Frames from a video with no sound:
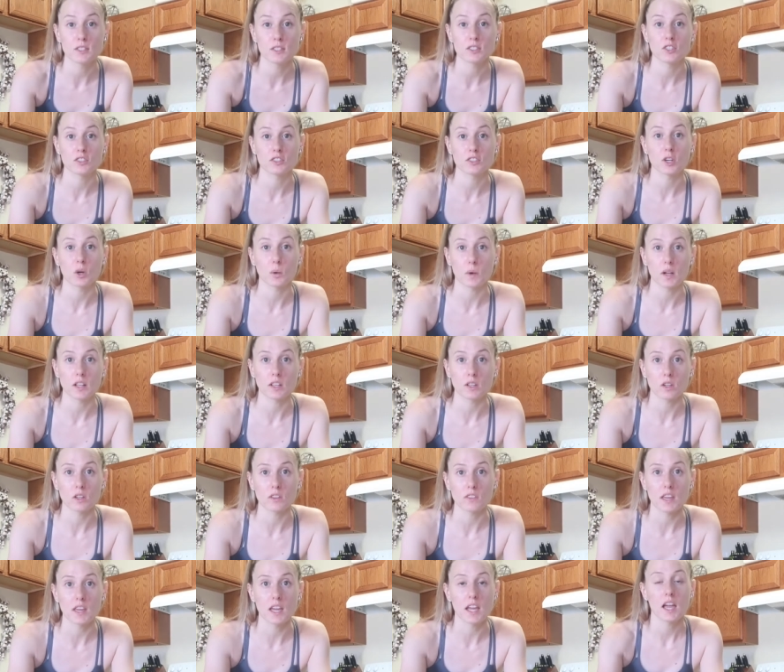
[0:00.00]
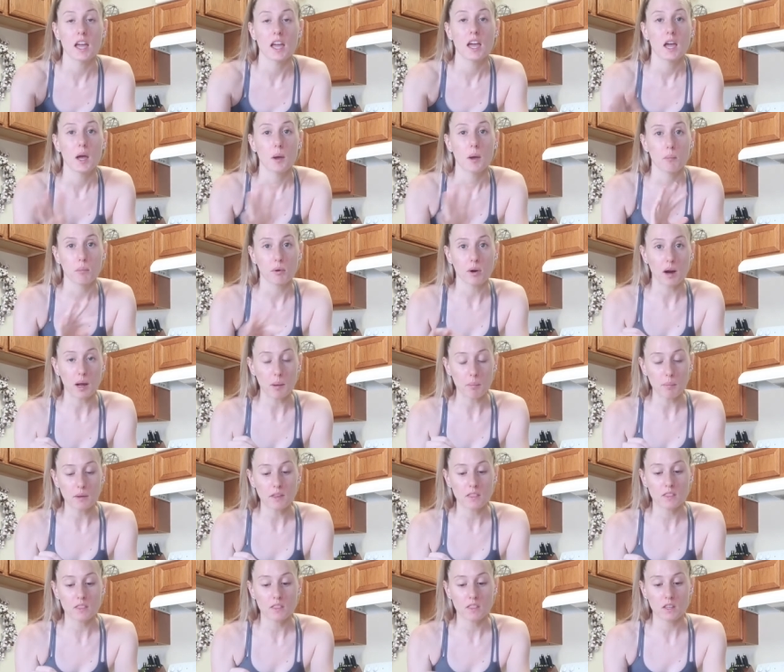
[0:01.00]
was just a quick little thing.
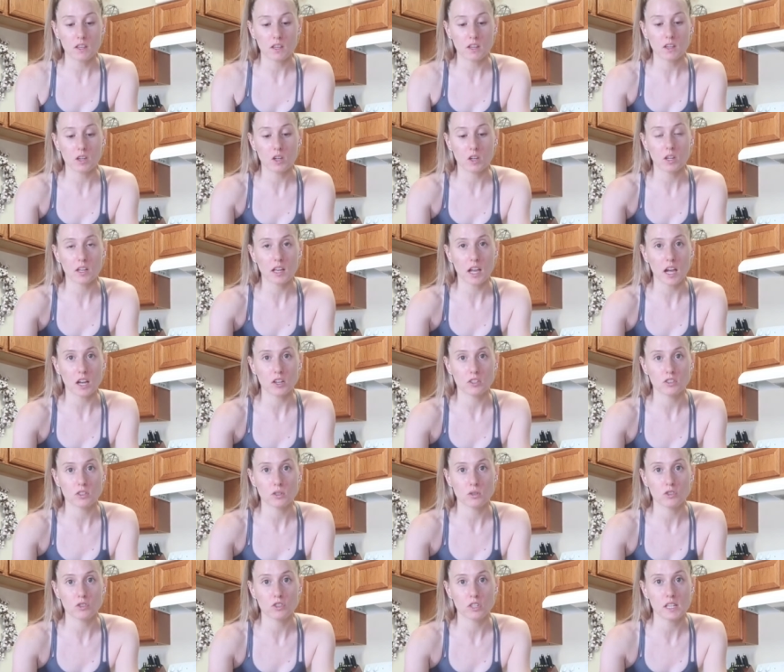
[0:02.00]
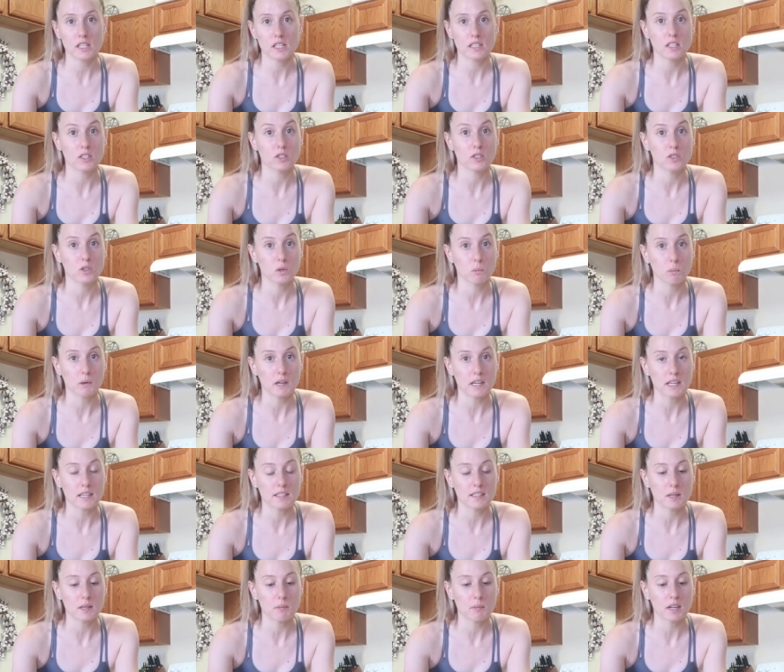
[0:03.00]
Prepping the cashew cheese is super
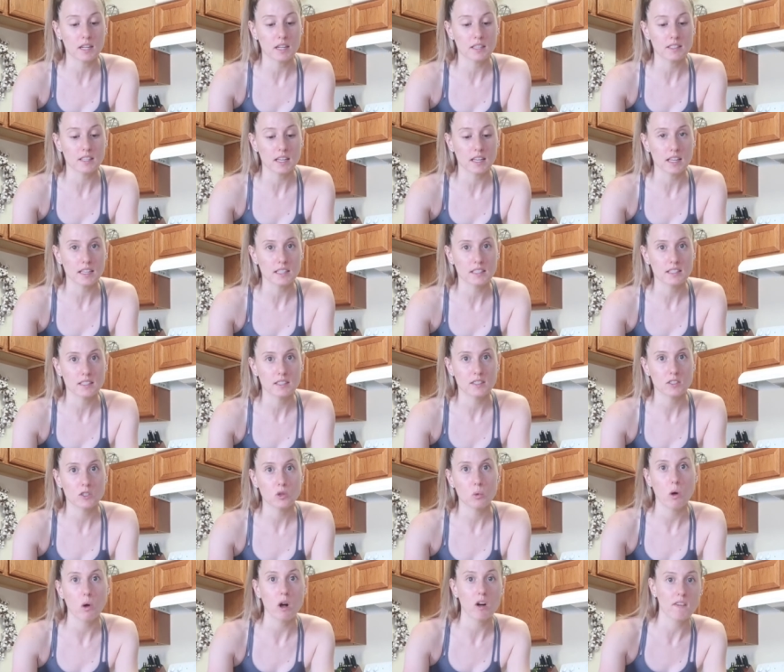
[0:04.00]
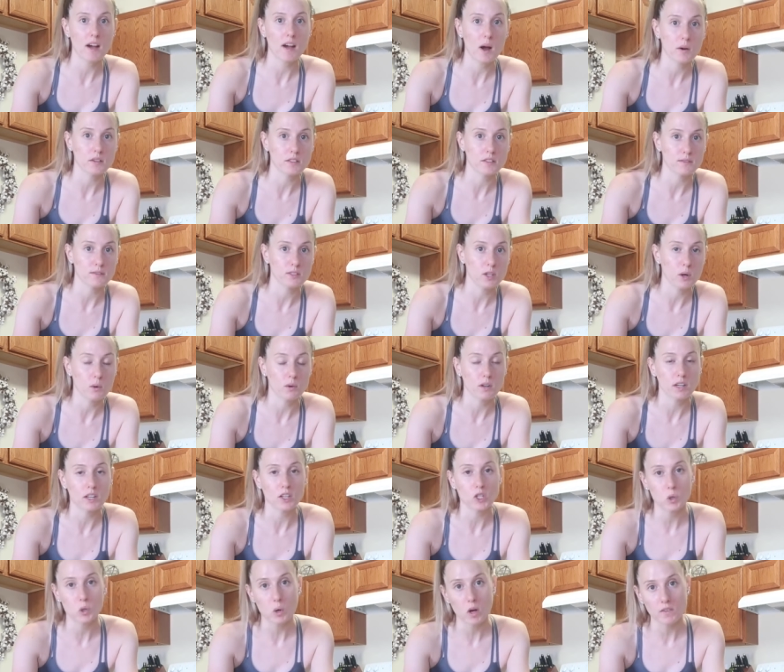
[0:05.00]
easy, but it's like twelve hours of
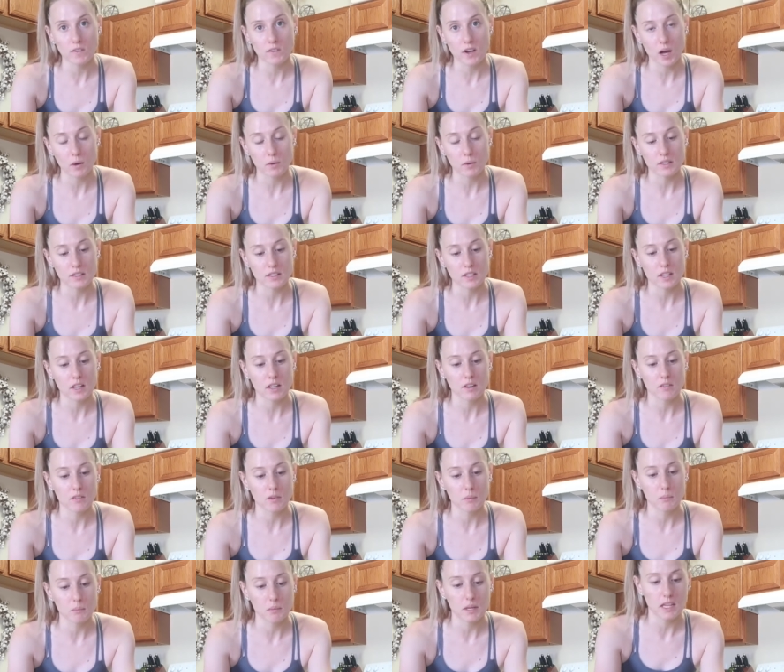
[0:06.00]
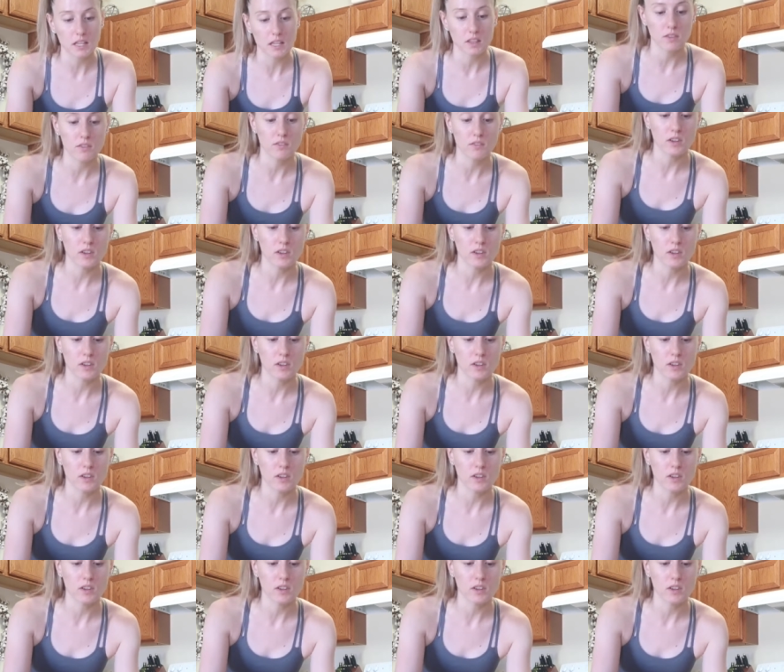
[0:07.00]
soaking, twelve hours of being in the